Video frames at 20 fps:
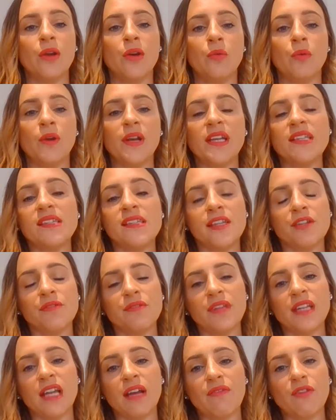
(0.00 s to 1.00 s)
When
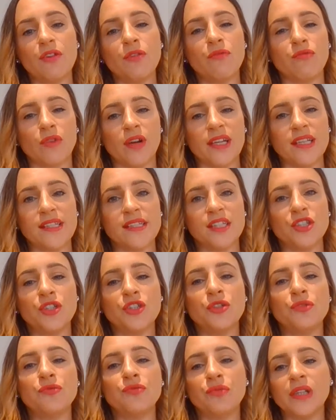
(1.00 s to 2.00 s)
considering the level of risk, you
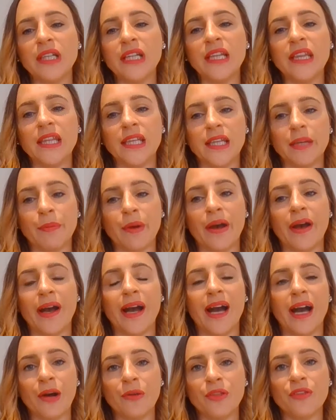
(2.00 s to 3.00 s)
should really think about
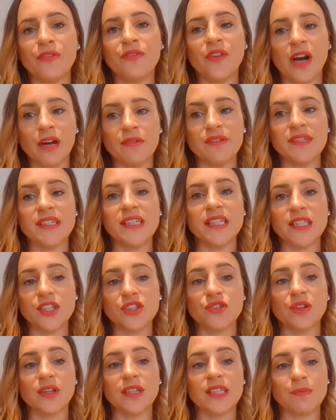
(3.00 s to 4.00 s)
how the virus is
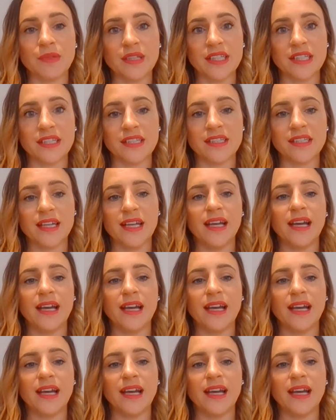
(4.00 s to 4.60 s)
transmitted